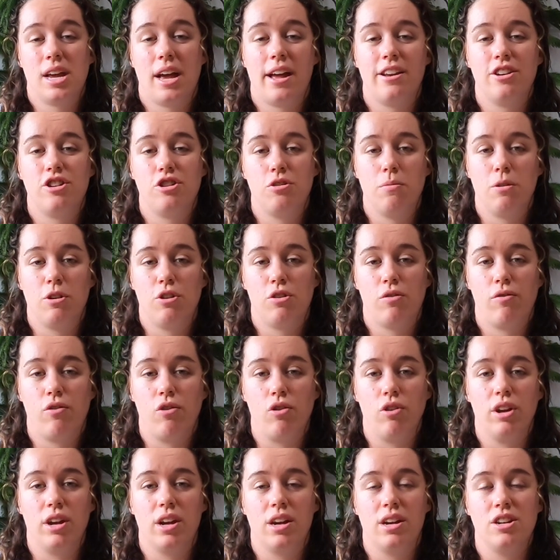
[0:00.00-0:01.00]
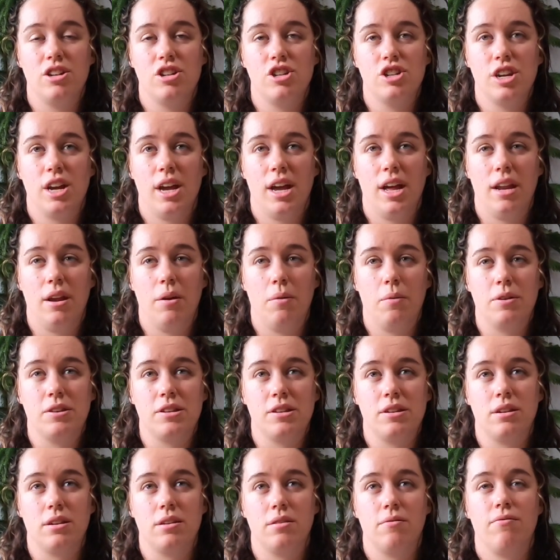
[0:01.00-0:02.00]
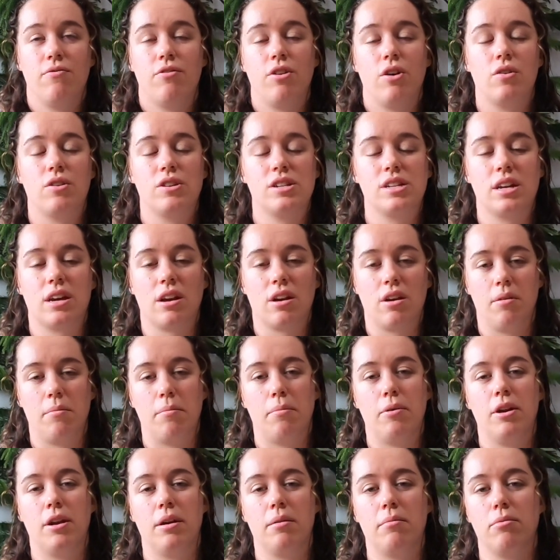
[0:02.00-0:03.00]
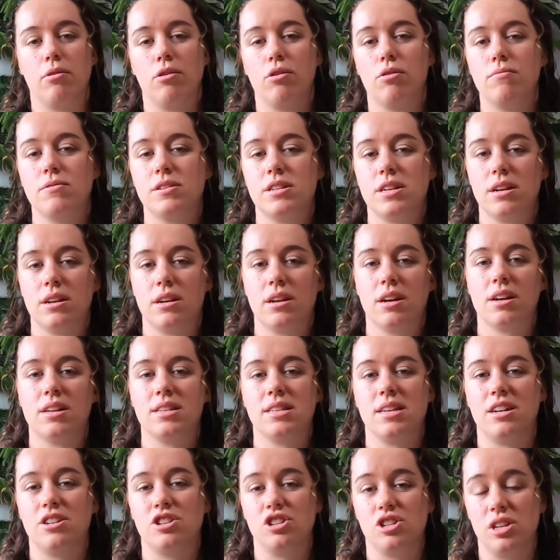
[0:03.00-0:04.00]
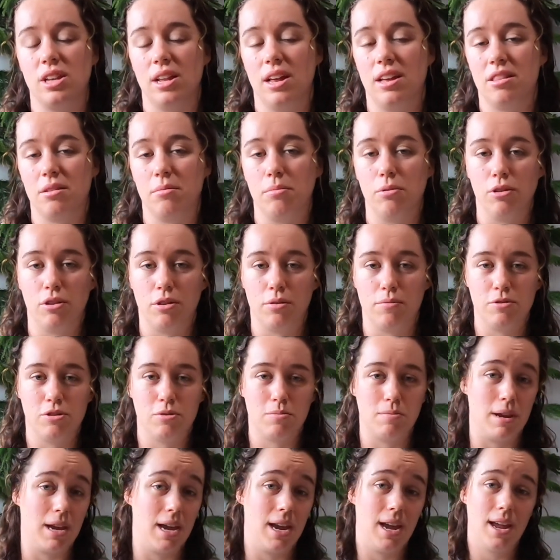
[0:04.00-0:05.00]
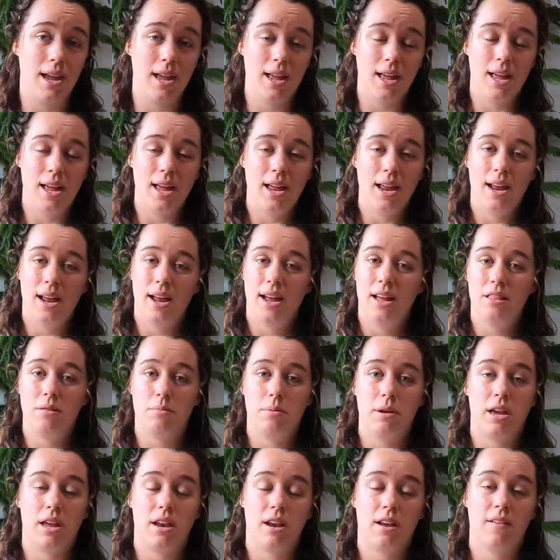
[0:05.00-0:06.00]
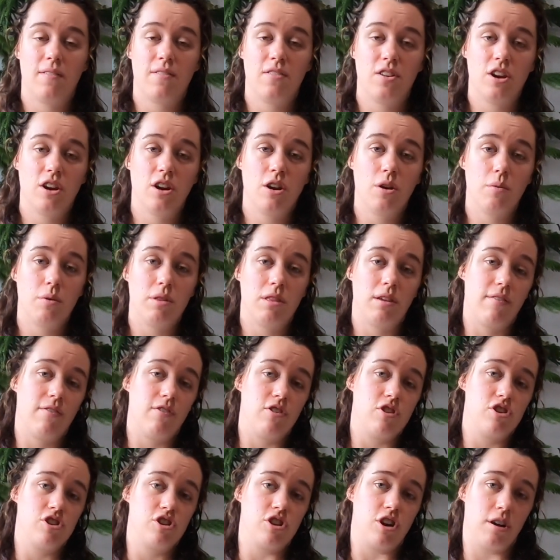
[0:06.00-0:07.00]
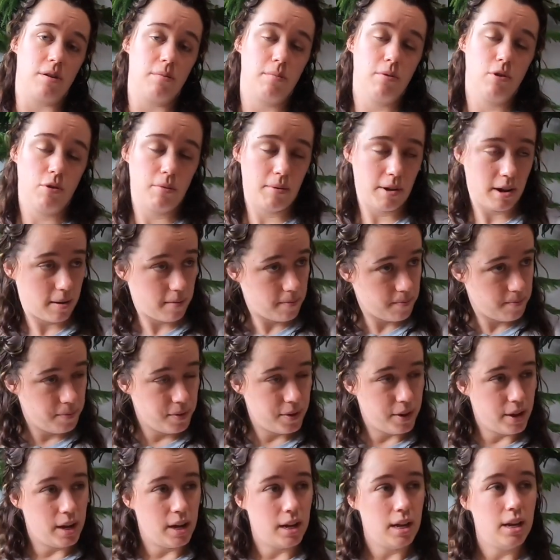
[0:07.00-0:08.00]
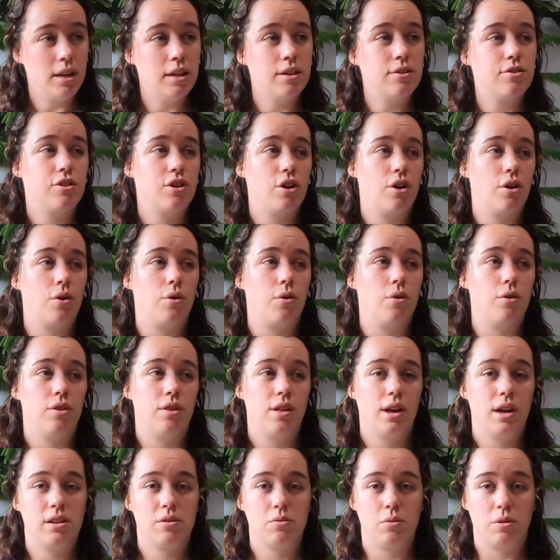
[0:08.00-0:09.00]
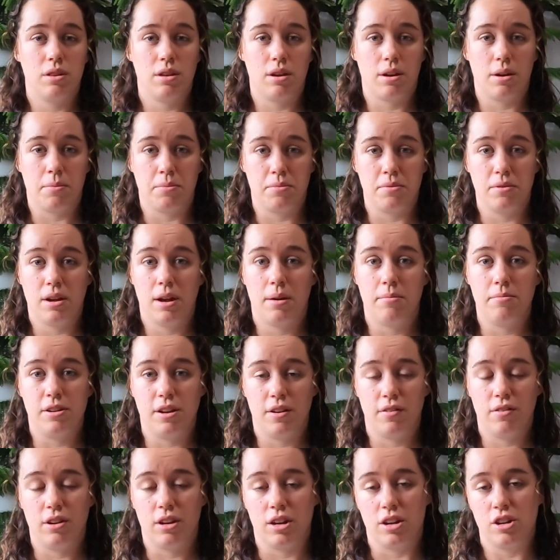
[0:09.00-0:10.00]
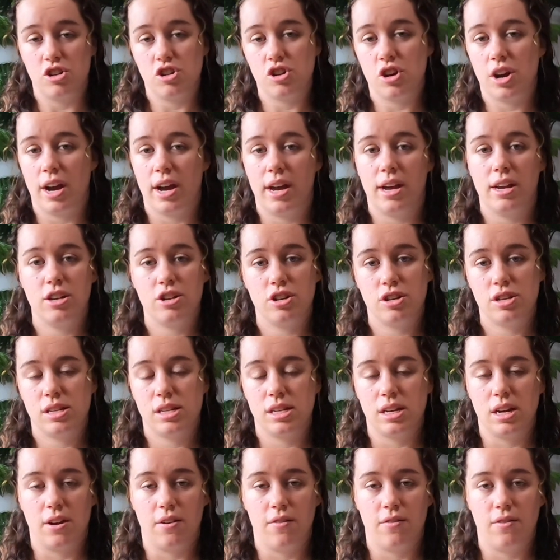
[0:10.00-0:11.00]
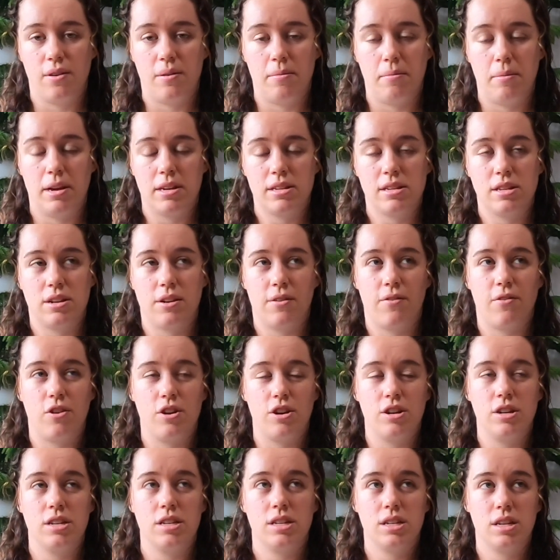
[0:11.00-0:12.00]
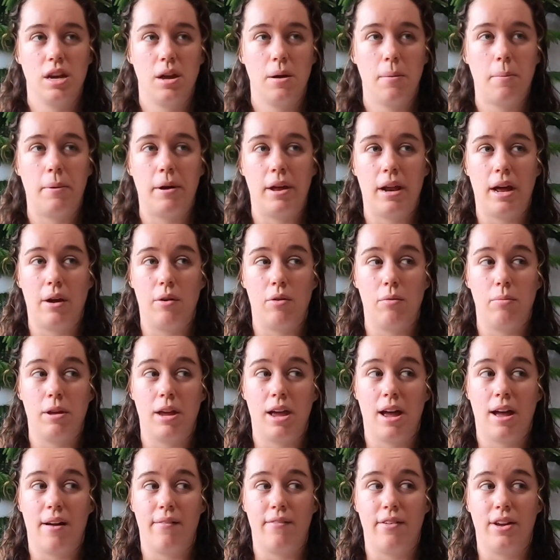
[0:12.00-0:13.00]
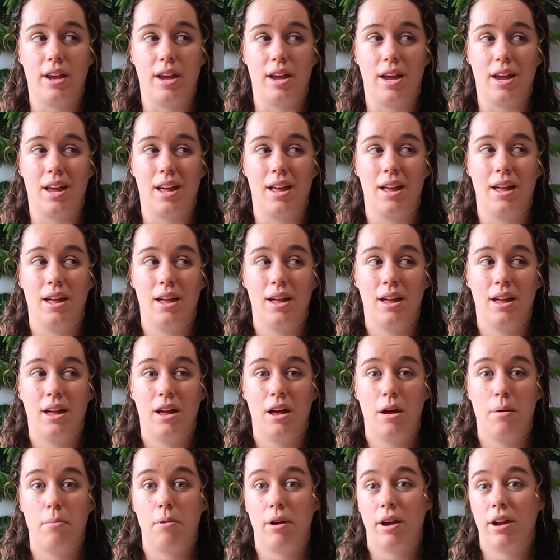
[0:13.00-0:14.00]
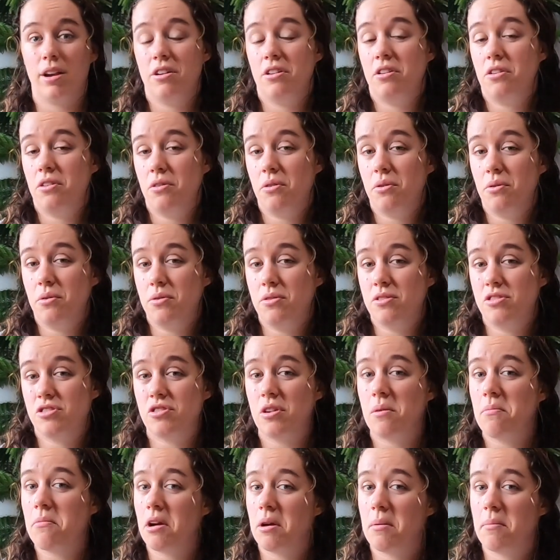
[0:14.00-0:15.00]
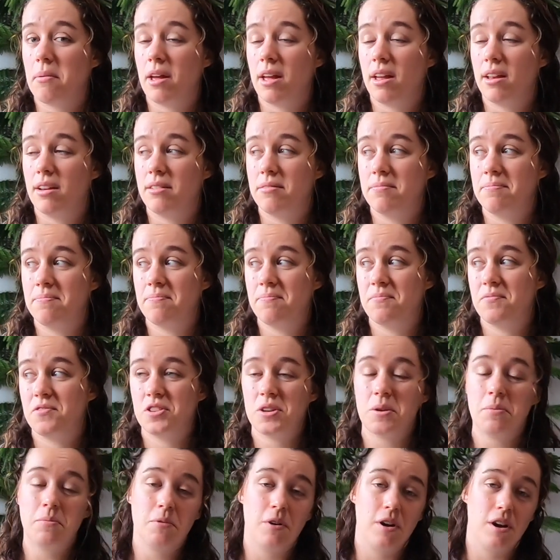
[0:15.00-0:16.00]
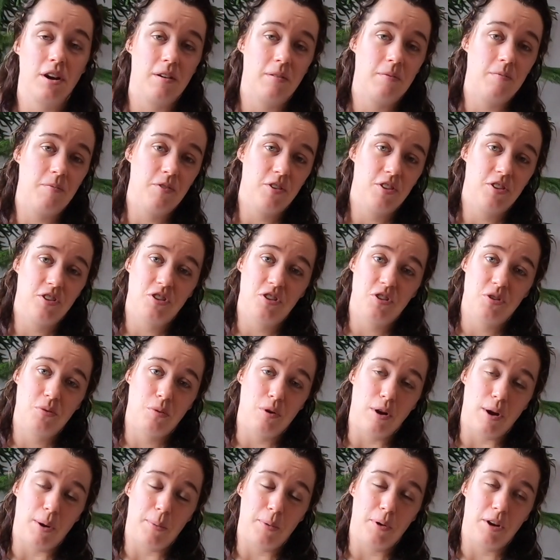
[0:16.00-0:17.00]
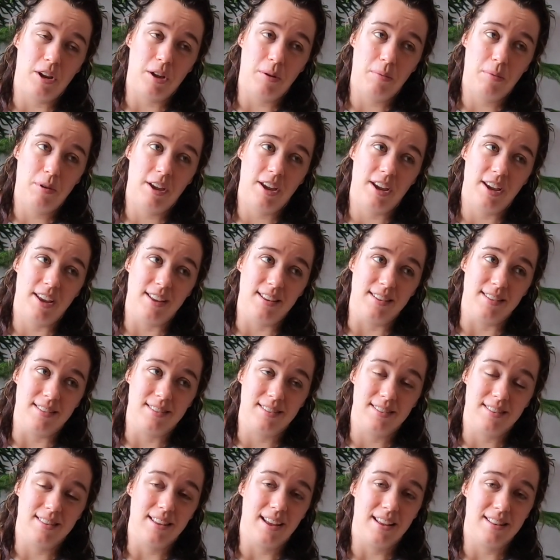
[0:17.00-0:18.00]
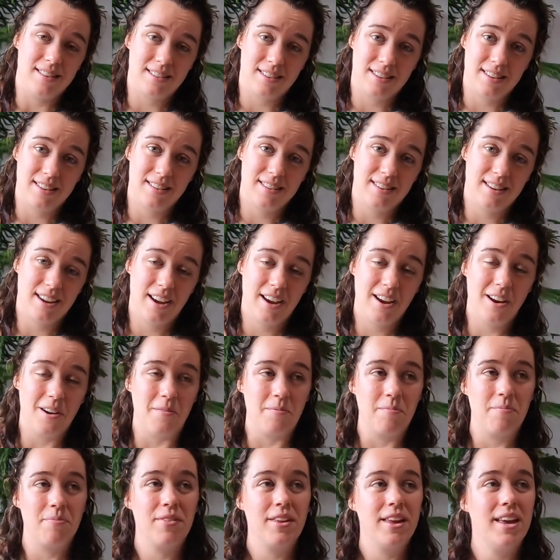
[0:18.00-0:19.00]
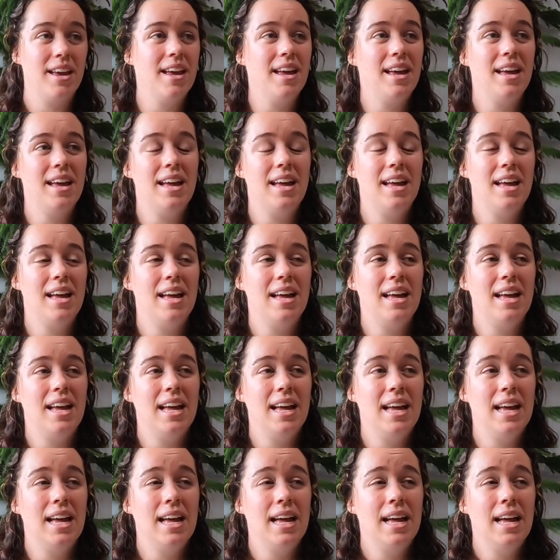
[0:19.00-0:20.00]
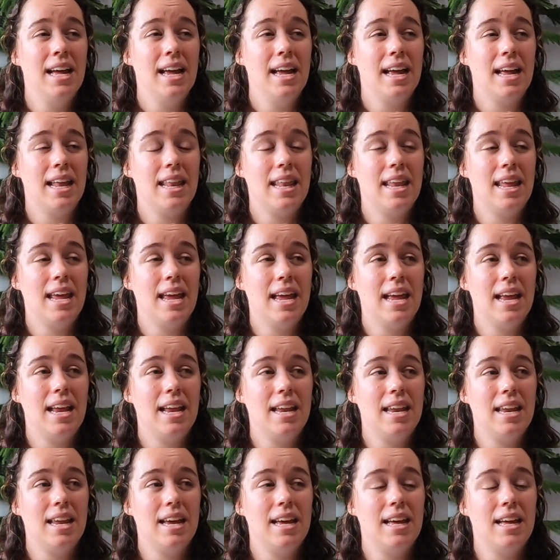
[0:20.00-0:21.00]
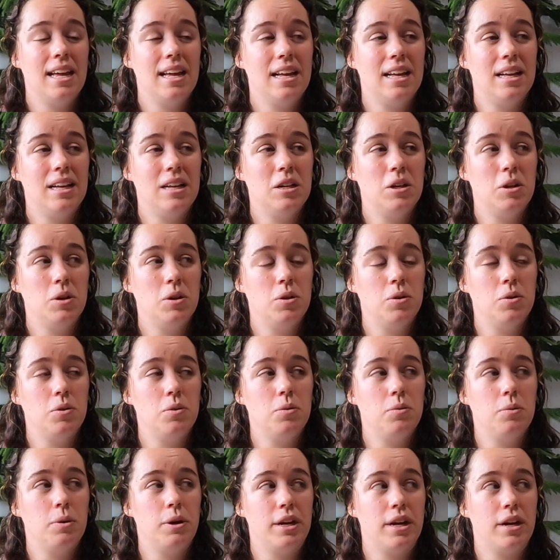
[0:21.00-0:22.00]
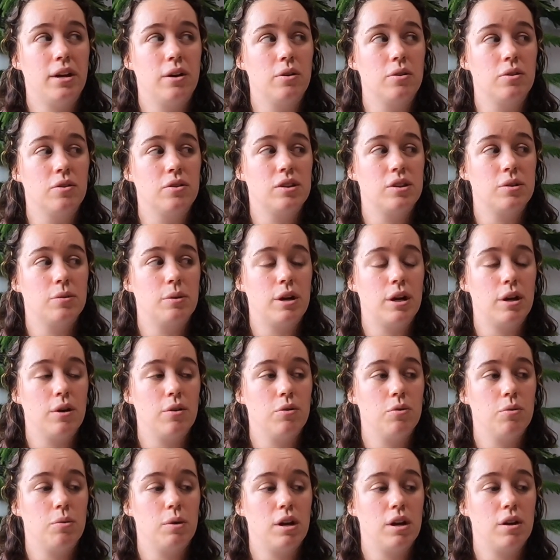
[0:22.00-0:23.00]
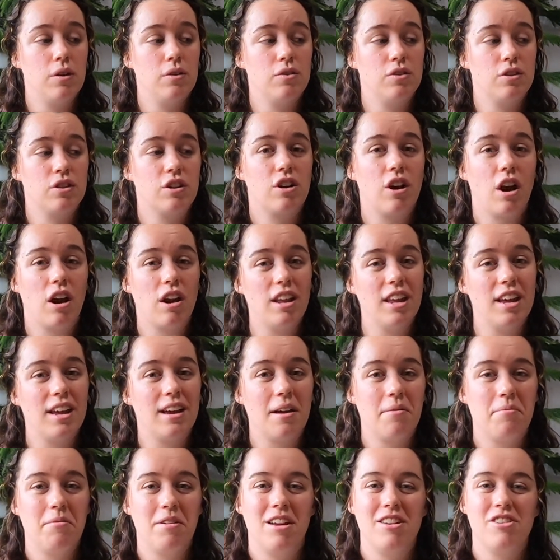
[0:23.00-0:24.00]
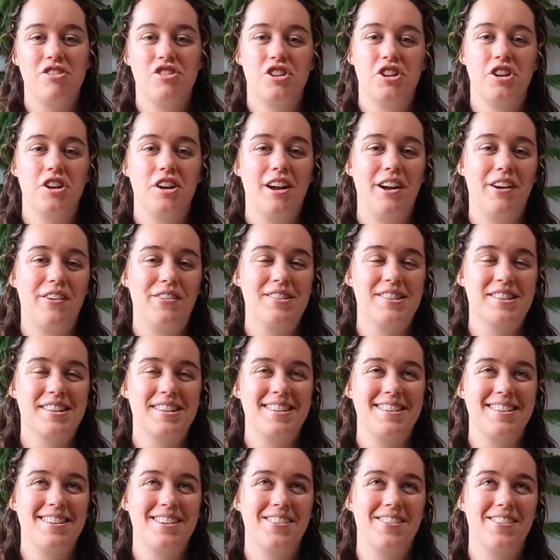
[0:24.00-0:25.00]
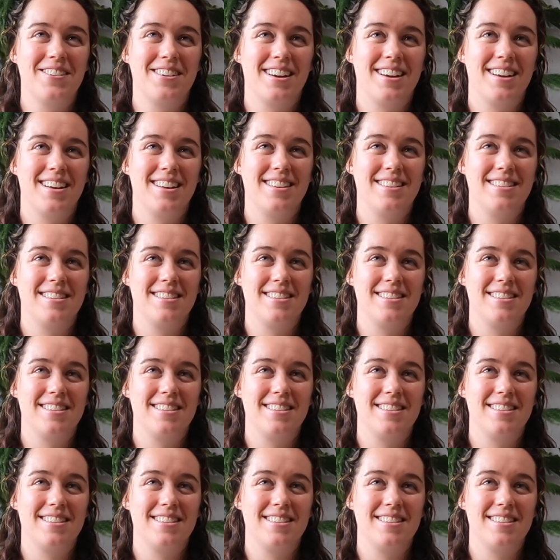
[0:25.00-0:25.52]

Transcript: had too much foliage and it wasn't focusing on putting blooms in because I just let the blooms be in the beginning of the year when they first started blooming. So that's one thing I'm definitely going to try and just see if it makes a difference. But I will be having a brand new strawberry bed somewhere on the new property because that's going to stay here. And then, oh, what else? Garlic, I'm not sure how it's going to do because